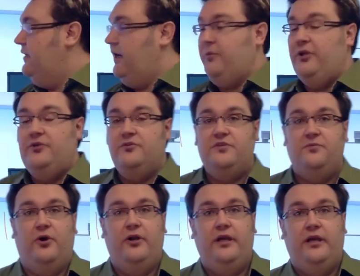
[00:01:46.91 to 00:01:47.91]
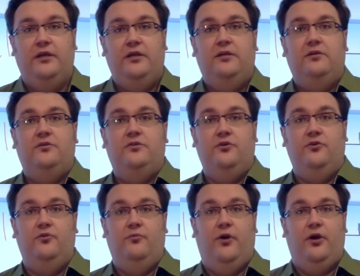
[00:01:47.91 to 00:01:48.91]
And I'm going to use Smart Ink
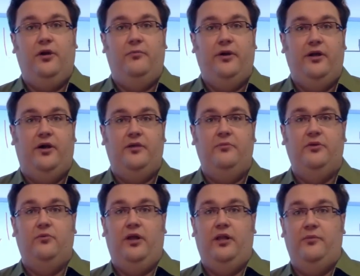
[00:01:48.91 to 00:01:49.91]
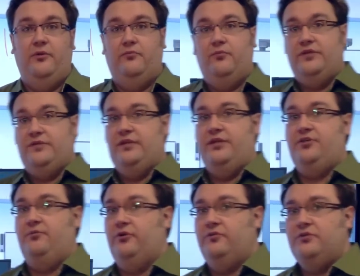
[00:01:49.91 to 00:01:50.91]
to mark up my document while I'm in
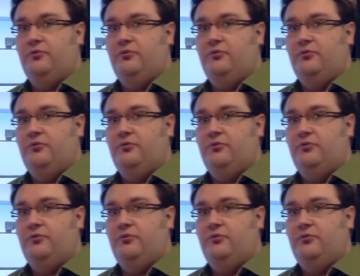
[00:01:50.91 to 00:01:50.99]
presentation mode.